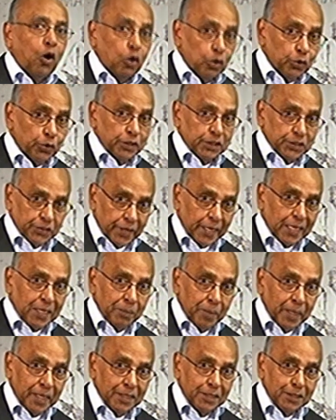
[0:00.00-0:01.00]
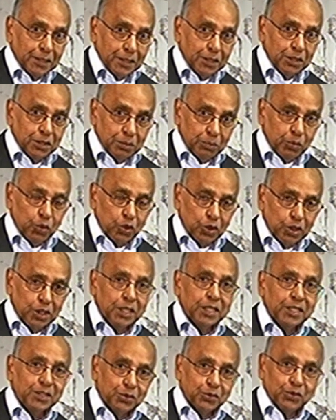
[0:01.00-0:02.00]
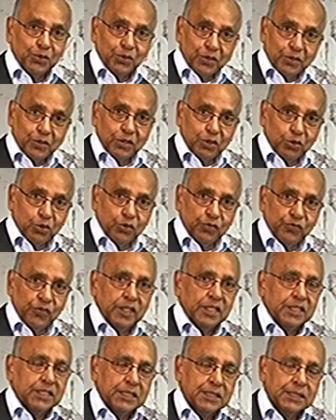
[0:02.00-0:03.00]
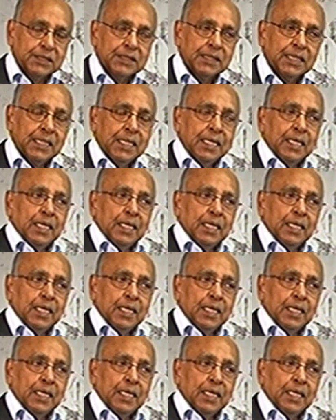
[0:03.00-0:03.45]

although it's recommended in the book to use filters